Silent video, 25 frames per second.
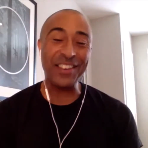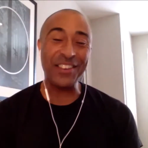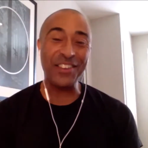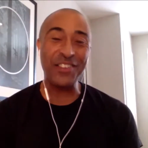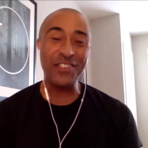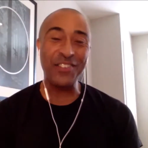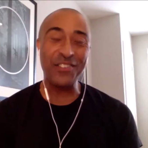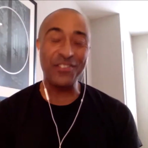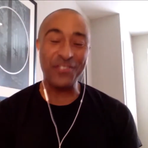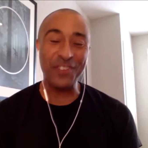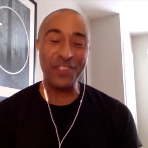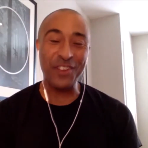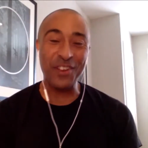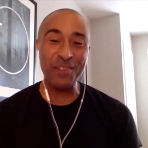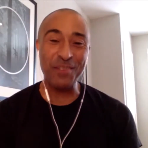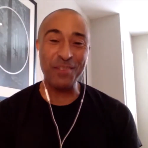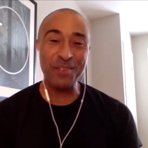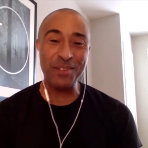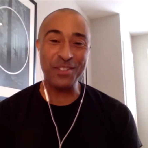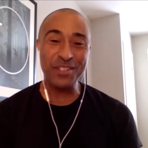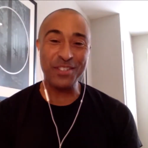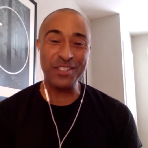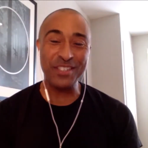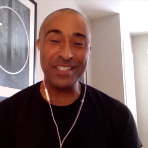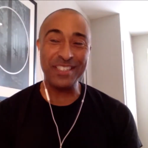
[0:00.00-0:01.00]
you very
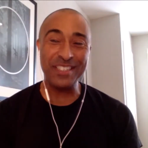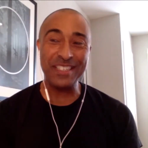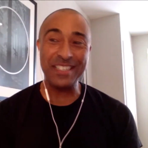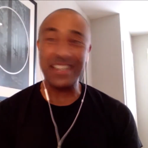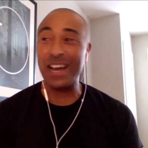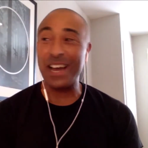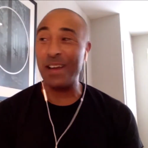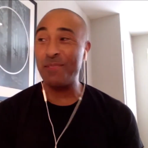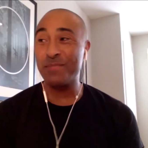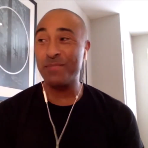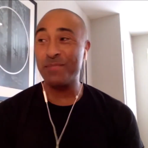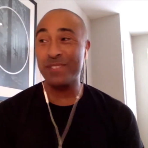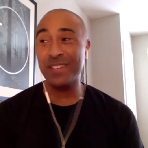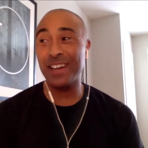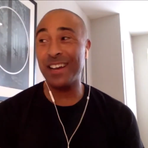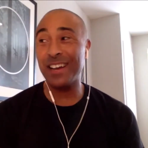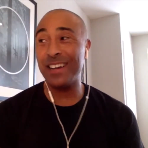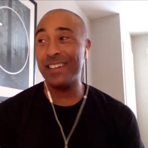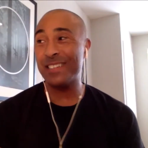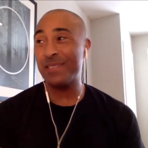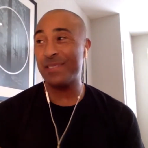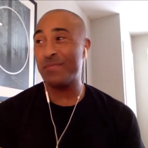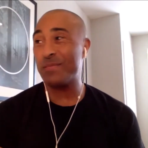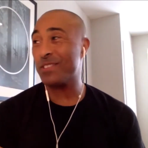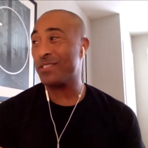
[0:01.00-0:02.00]
much indeed. I'm tired,
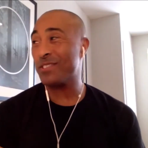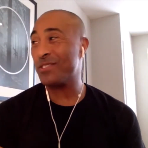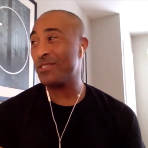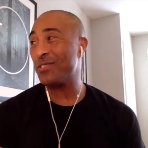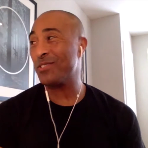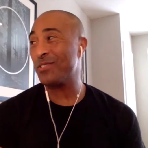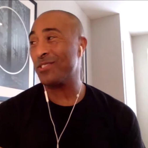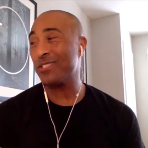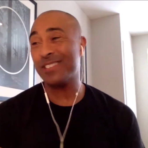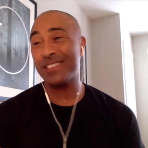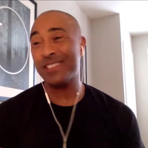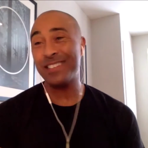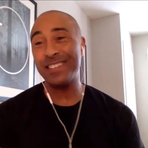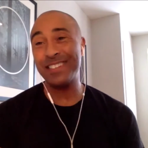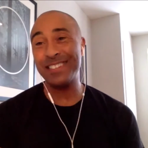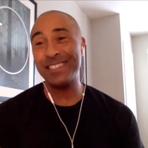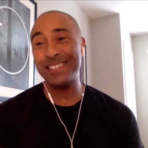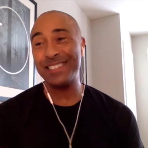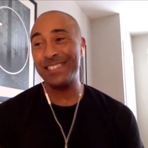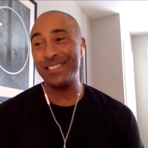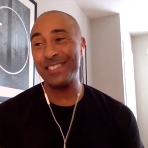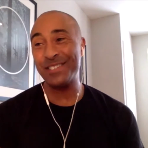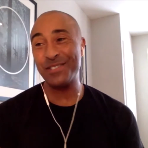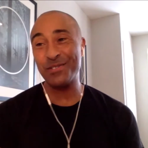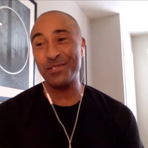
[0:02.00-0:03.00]
I'm exhausted
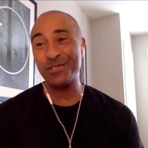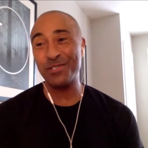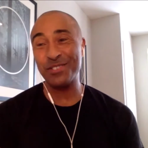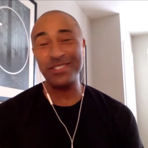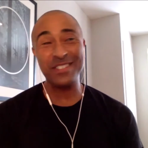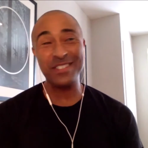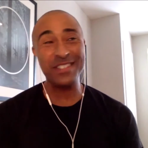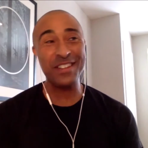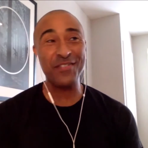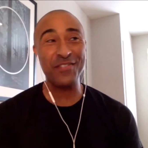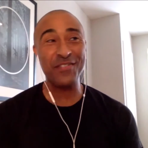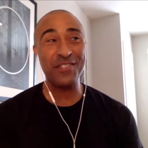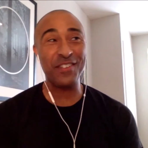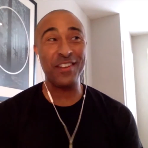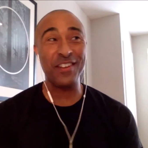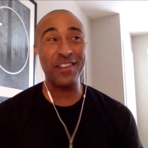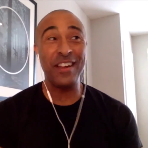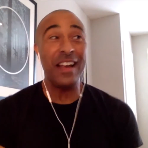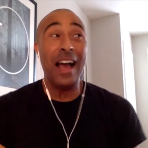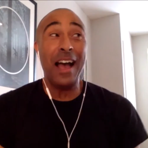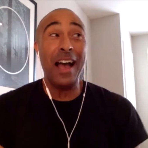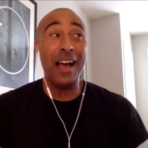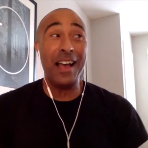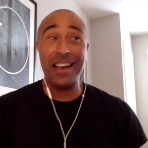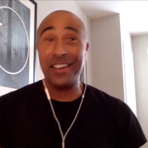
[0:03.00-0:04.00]
listening to all the stuff that
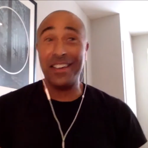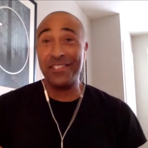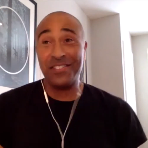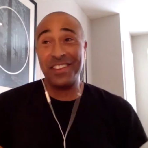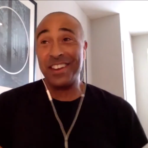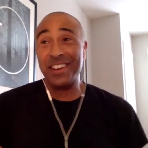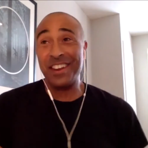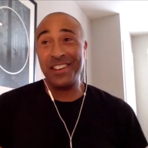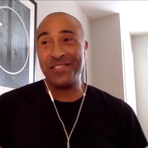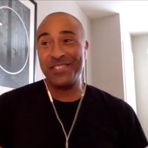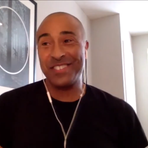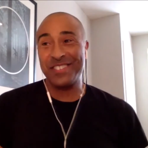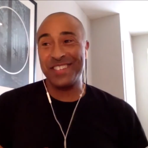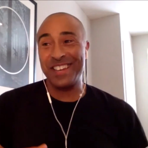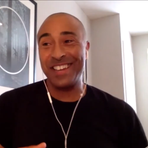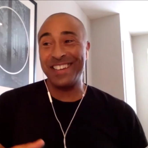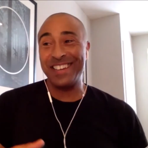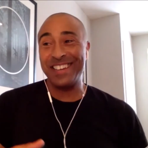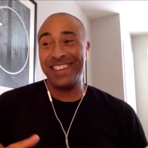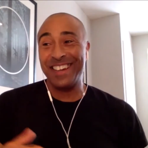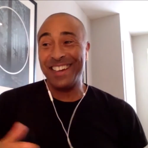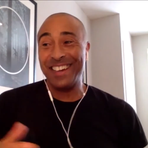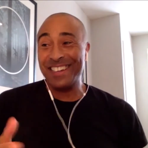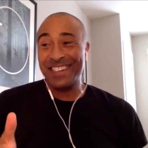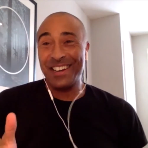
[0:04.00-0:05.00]
I've done.
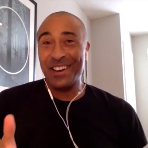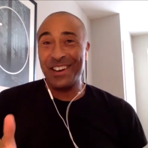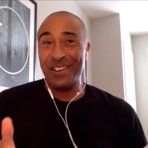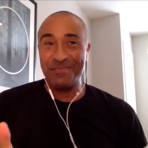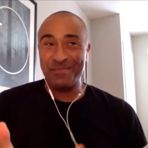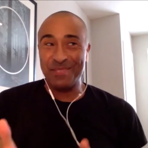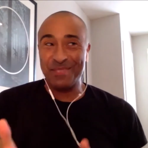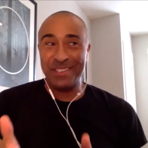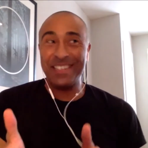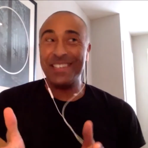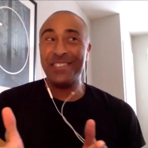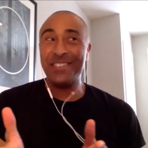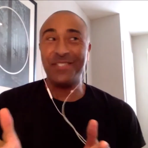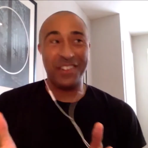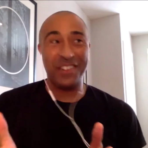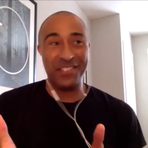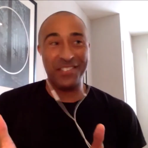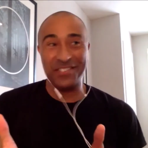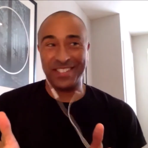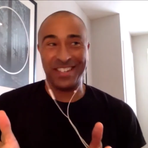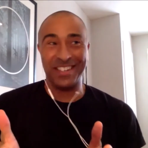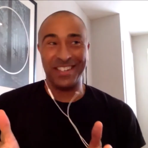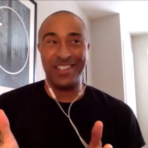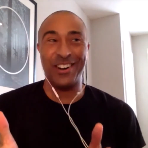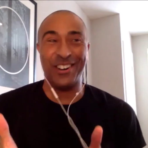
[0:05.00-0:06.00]
I can't believe I've
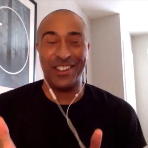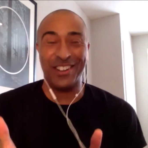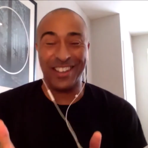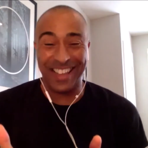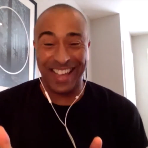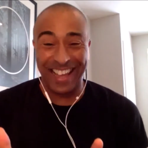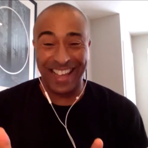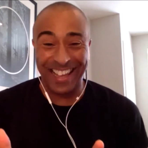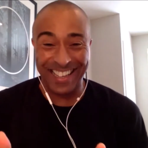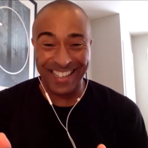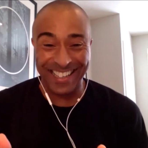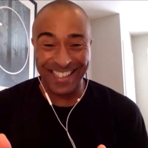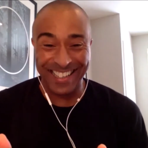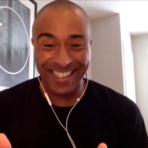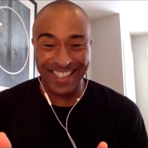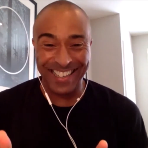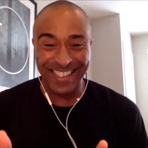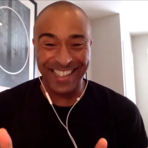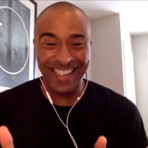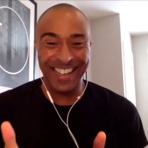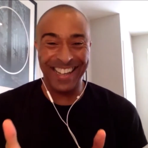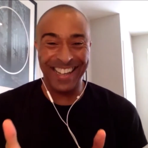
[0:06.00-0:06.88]
done it.